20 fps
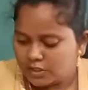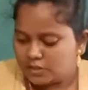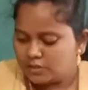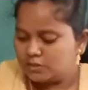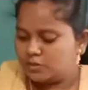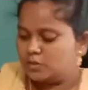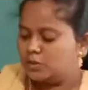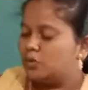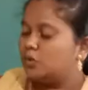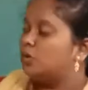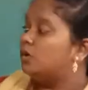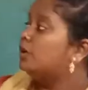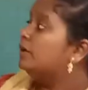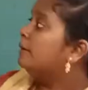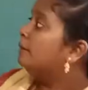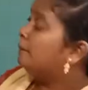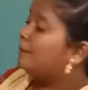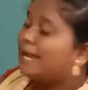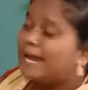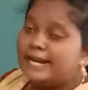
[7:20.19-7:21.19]
So,
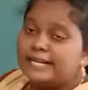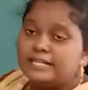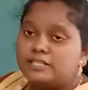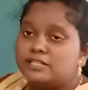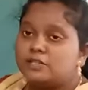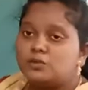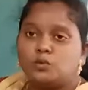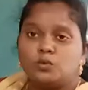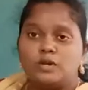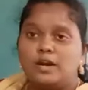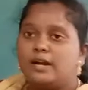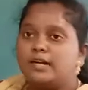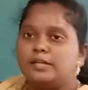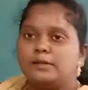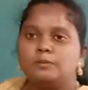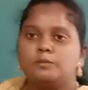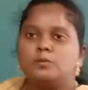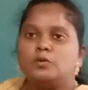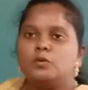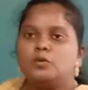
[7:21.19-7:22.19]
plants do
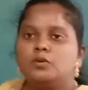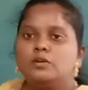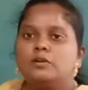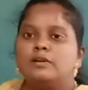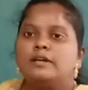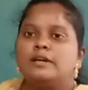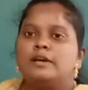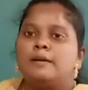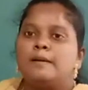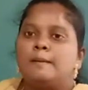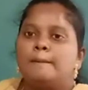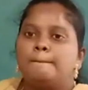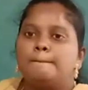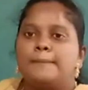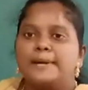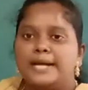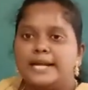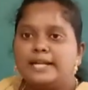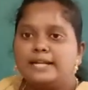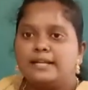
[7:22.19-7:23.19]
not move,
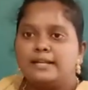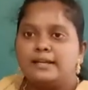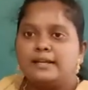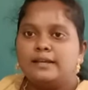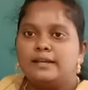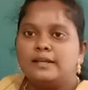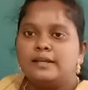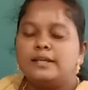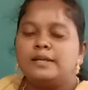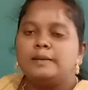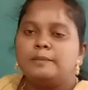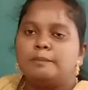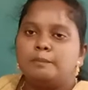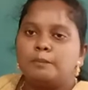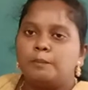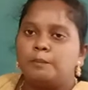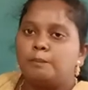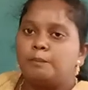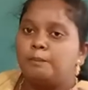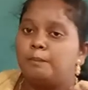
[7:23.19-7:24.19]
but
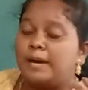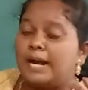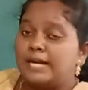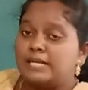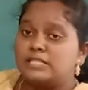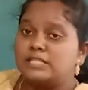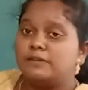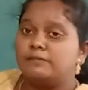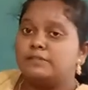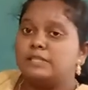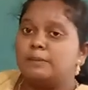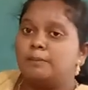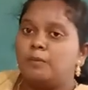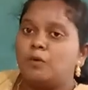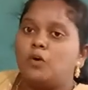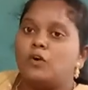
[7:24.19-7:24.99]
parts of the